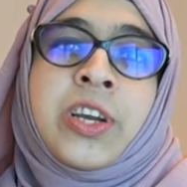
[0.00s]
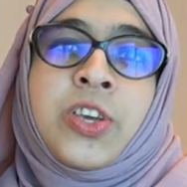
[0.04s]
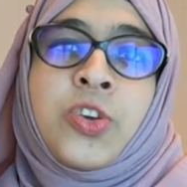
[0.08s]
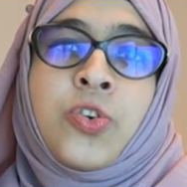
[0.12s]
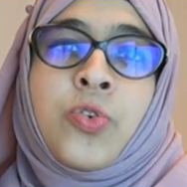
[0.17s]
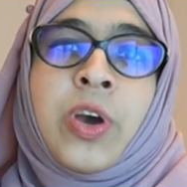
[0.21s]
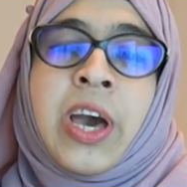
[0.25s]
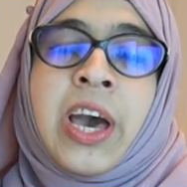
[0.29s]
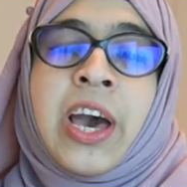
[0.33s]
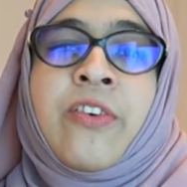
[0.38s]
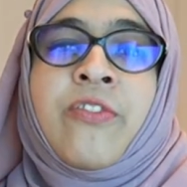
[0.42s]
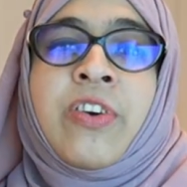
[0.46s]
you
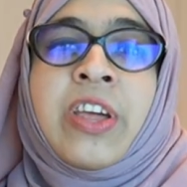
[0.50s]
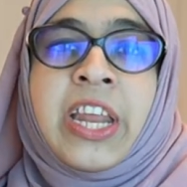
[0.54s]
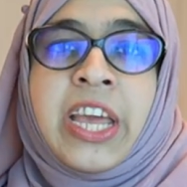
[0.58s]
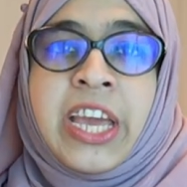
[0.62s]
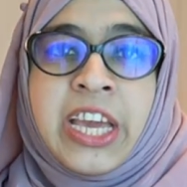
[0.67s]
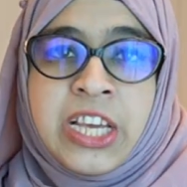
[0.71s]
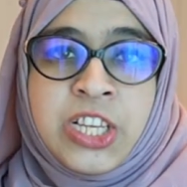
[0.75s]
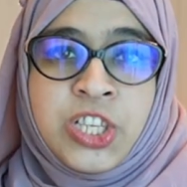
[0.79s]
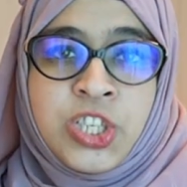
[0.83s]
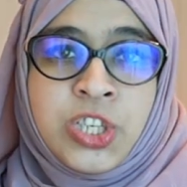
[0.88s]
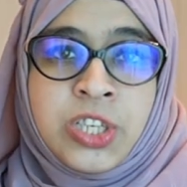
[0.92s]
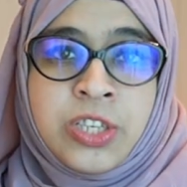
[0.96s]
have an
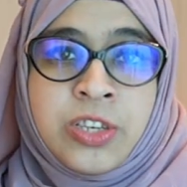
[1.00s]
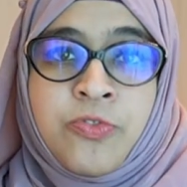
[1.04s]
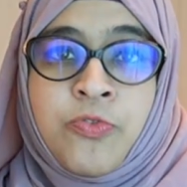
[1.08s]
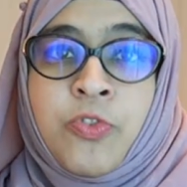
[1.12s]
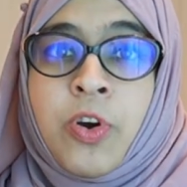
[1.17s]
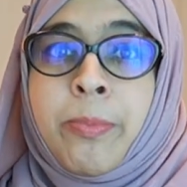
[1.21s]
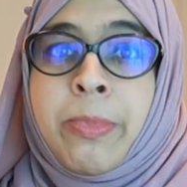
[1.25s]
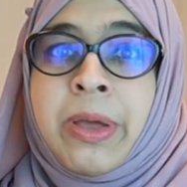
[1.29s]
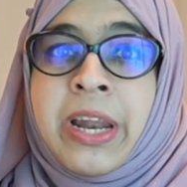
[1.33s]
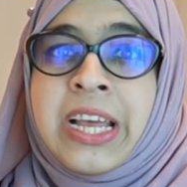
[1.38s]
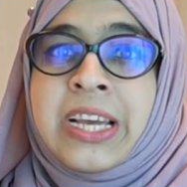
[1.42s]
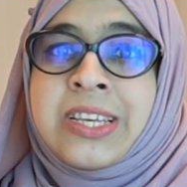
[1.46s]
agent
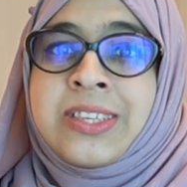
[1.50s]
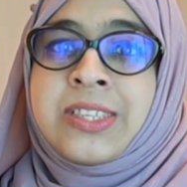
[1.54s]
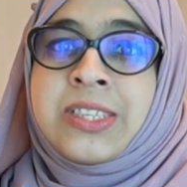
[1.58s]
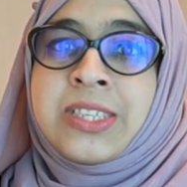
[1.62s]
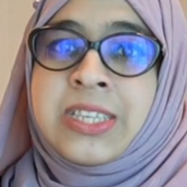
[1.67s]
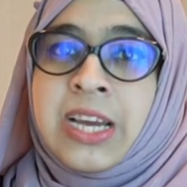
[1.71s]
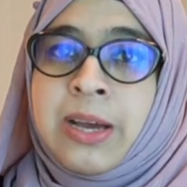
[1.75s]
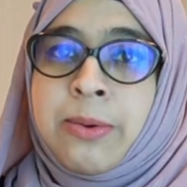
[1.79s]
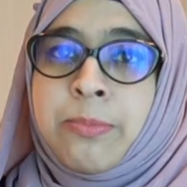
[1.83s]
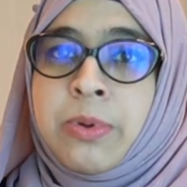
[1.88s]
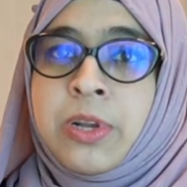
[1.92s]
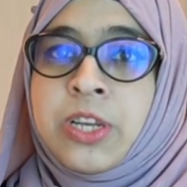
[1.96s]
from an
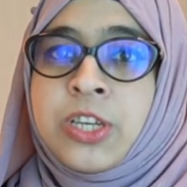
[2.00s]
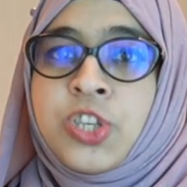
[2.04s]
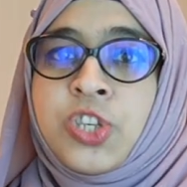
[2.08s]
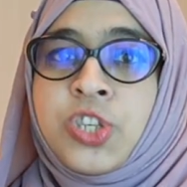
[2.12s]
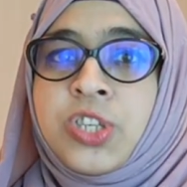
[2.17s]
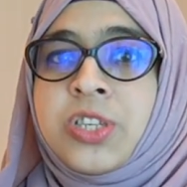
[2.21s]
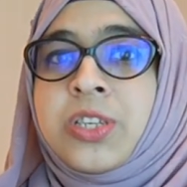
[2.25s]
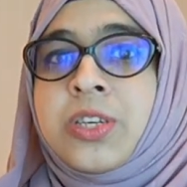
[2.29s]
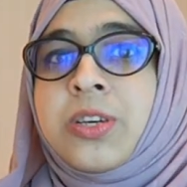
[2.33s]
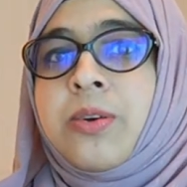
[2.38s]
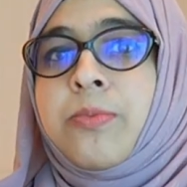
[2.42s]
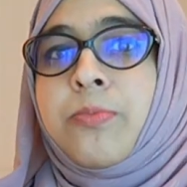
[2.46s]

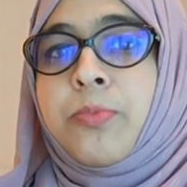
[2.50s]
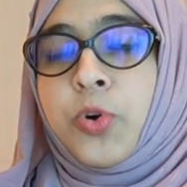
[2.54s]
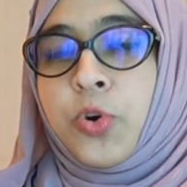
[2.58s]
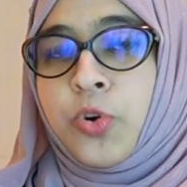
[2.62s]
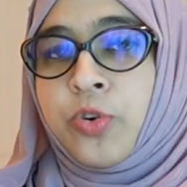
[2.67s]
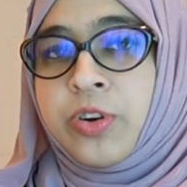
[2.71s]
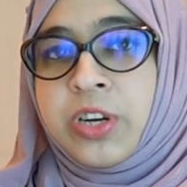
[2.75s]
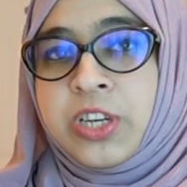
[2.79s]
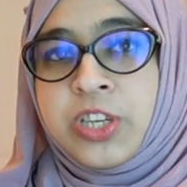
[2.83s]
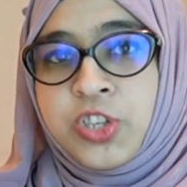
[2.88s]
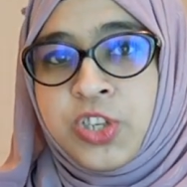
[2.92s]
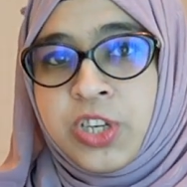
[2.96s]
established
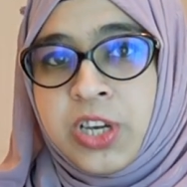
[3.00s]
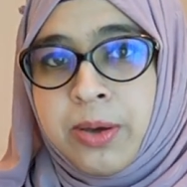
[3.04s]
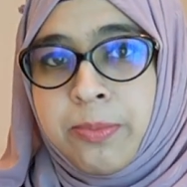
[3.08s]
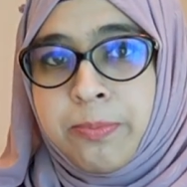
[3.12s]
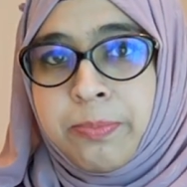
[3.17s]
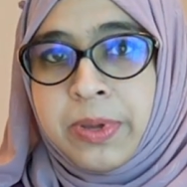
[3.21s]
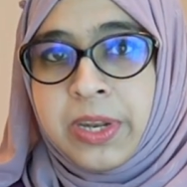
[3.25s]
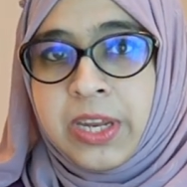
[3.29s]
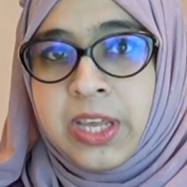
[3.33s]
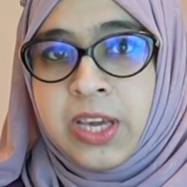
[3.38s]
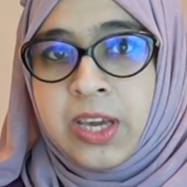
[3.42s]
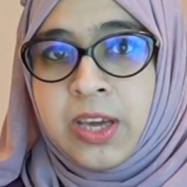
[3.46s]
brokerage
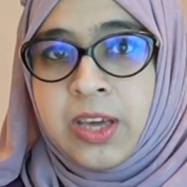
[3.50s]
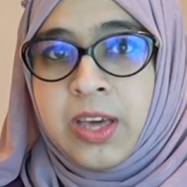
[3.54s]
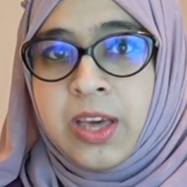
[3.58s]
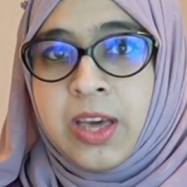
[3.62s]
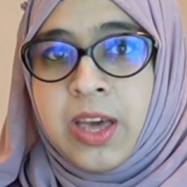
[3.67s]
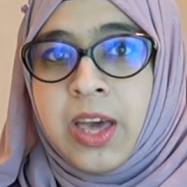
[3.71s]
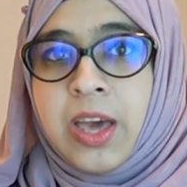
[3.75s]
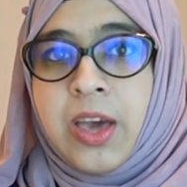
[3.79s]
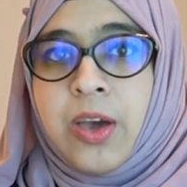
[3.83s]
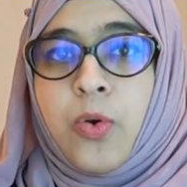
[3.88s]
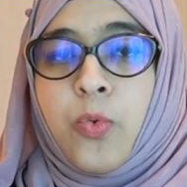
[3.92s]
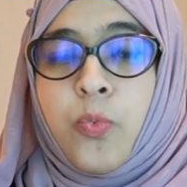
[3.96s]
company
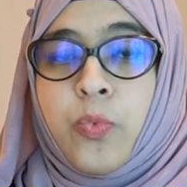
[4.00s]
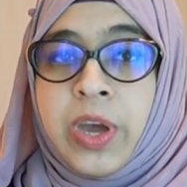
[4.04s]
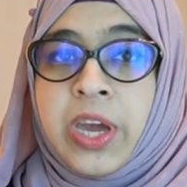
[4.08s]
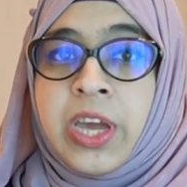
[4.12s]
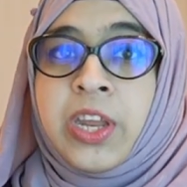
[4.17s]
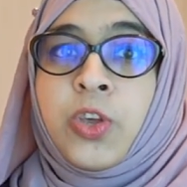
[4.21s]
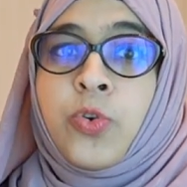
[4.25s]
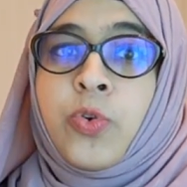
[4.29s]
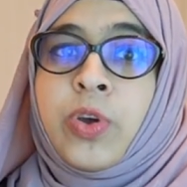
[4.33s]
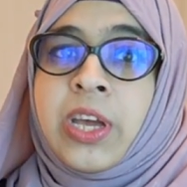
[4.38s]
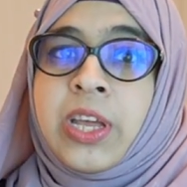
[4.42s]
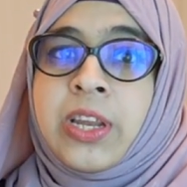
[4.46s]
where
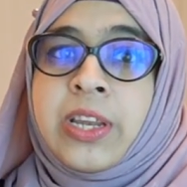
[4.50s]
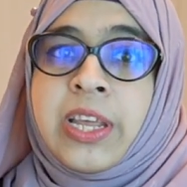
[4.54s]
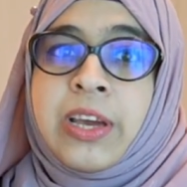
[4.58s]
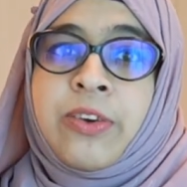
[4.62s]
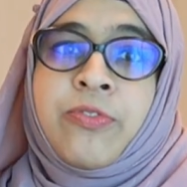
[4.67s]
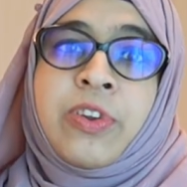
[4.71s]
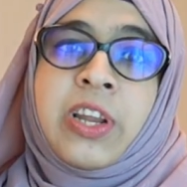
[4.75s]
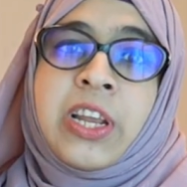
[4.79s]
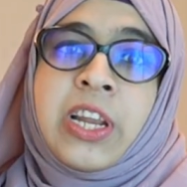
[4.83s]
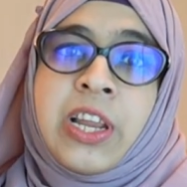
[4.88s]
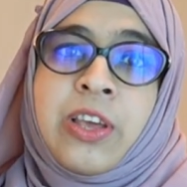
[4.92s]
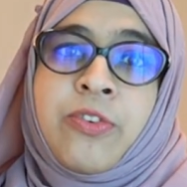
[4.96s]
you can
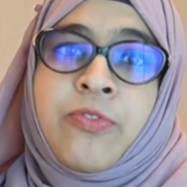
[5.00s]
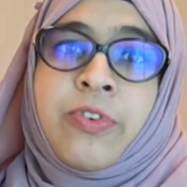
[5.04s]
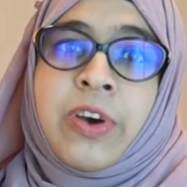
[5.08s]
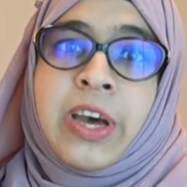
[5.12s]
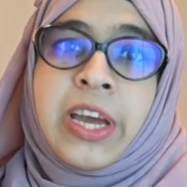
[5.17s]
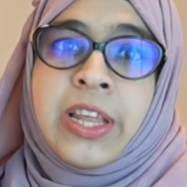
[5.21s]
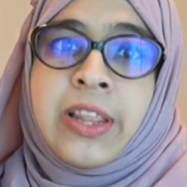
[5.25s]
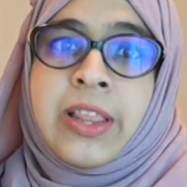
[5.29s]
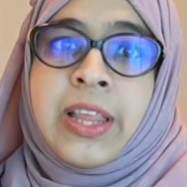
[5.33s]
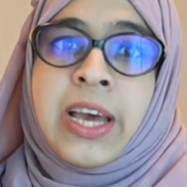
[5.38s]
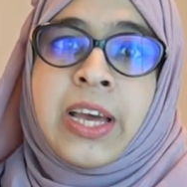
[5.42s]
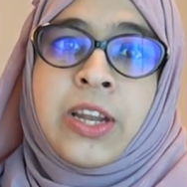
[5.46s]
definitely
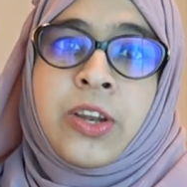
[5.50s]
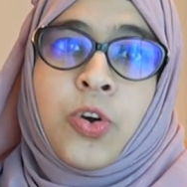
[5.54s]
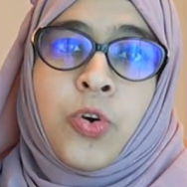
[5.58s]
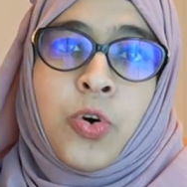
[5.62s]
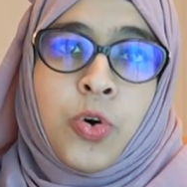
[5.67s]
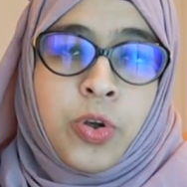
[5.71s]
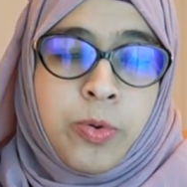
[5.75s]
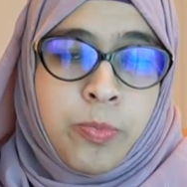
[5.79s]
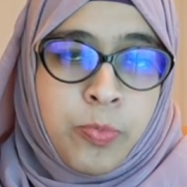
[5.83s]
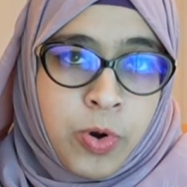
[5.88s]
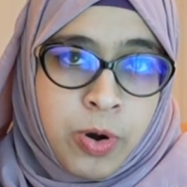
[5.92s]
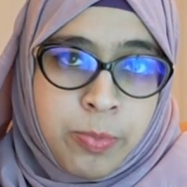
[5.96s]
find that
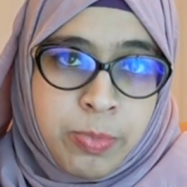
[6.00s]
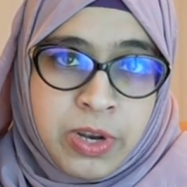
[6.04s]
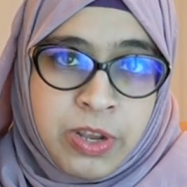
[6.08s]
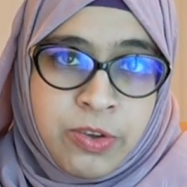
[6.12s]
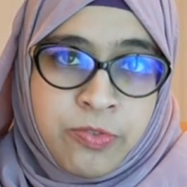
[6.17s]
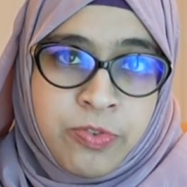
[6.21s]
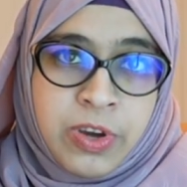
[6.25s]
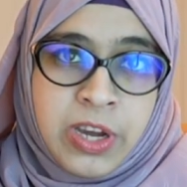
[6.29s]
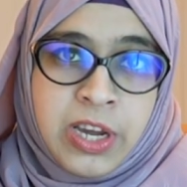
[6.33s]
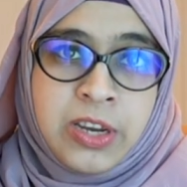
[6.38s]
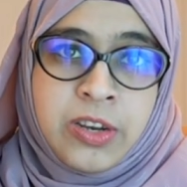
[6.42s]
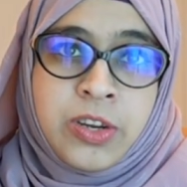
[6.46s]
on Property
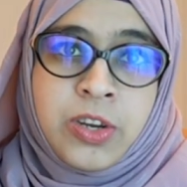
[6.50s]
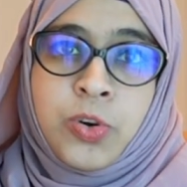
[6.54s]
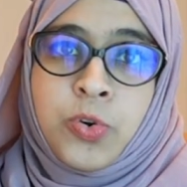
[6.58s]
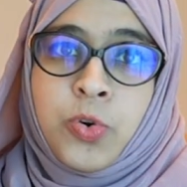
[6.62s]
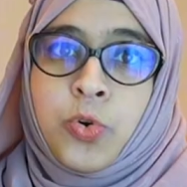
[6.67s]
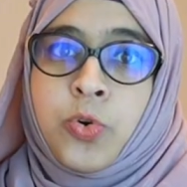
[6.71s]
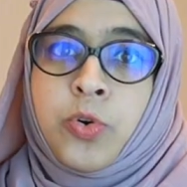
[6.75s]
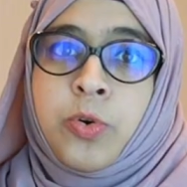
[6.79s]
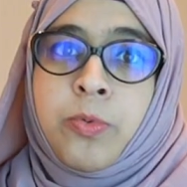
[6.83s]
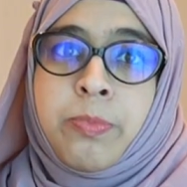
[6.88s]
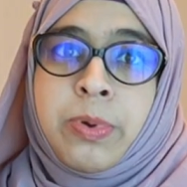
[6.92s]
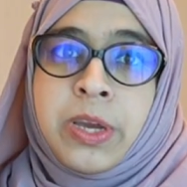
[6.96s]
Finder
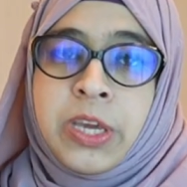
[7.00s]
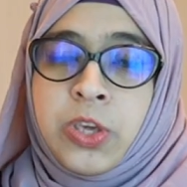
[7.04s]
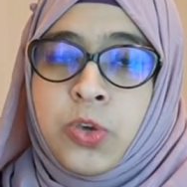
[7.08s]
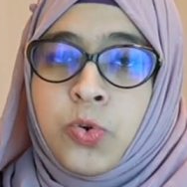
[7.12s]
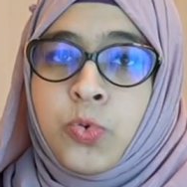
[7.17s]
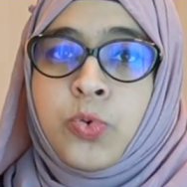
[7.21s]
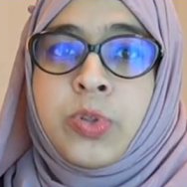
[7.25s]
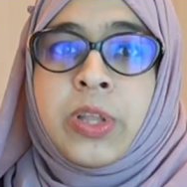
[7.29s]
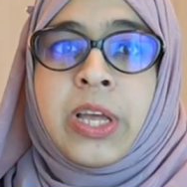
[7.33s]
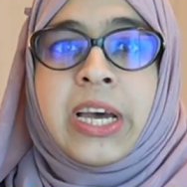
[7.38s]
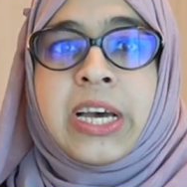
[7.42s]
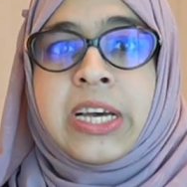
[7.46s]
or
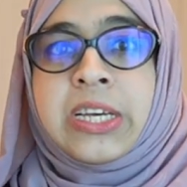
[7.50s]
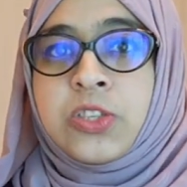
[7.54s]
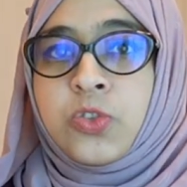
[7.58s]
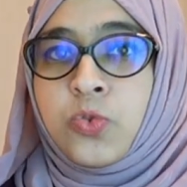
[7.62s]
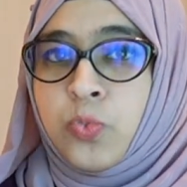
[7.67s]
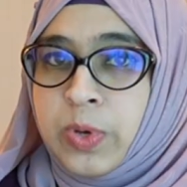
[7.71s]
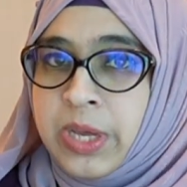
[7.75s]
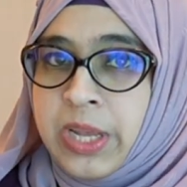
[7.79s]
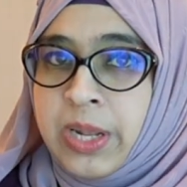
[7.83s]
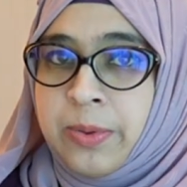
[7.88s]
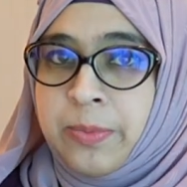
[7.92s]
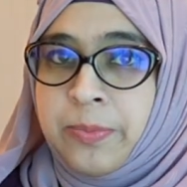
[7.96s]
Bayud as
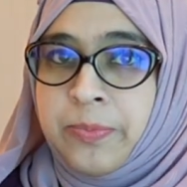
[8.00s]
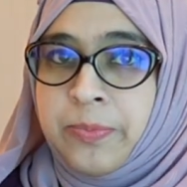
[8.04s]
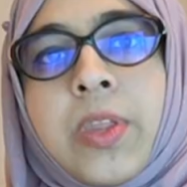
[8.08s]
well.